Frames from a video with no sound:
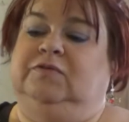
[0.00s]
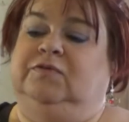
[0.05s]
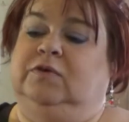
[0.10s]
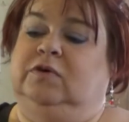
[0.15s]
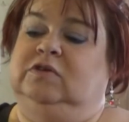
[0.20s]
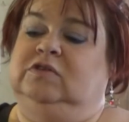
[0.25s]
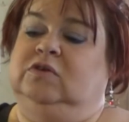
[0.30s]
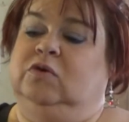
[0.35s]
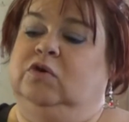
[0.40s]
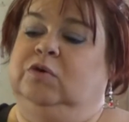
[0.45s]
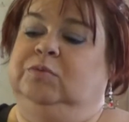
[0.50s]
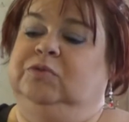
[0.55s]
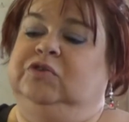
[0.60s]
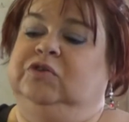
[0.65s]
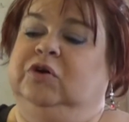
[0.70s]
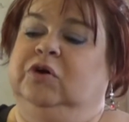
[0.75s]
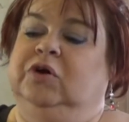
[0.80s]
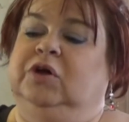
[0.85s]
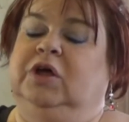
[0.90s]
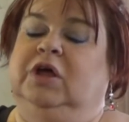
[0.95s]
phone's going
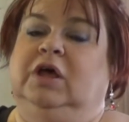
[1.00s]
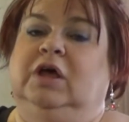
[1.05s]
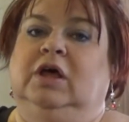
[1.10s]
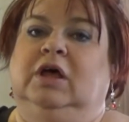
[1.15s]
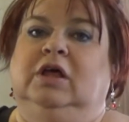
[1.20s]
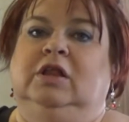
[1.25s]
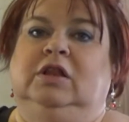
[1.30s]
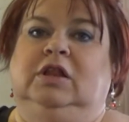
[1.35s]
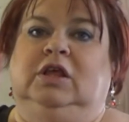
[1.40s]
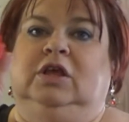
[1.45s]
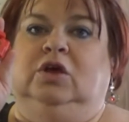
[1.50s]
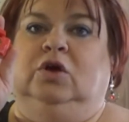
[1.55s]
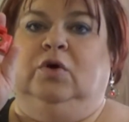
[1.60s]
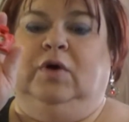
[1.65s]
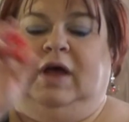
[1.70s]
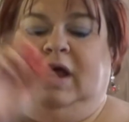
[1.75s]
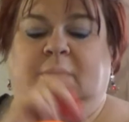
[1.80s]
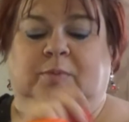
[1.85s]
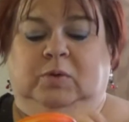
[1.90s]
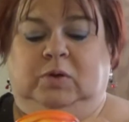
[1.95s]
berserk. The
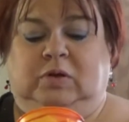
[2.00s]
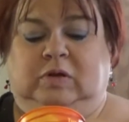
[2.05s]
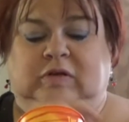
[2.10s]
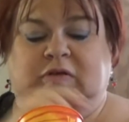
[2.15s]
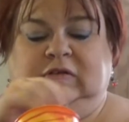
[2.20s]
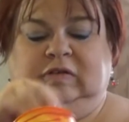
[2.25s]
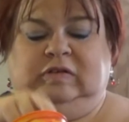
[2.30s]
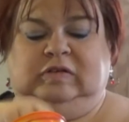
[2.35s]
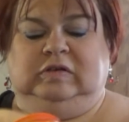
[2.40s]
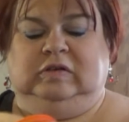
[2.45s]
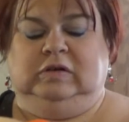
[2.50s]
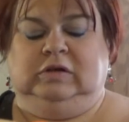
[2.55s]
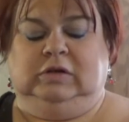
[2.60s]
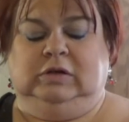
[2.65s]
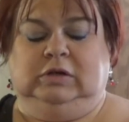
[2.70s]
Incredibles,